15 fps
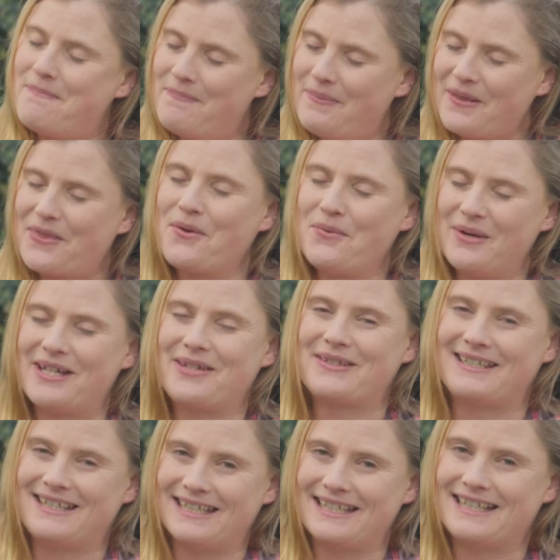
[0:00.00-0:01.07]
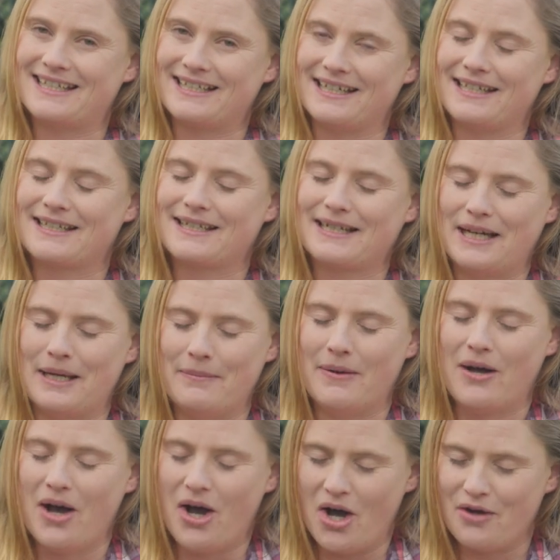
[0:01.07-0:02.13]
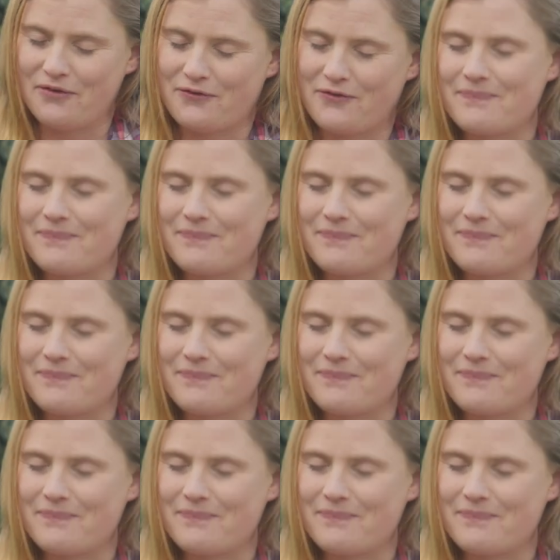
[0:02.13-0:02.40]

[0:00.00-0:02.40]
but the wheels did start to come off.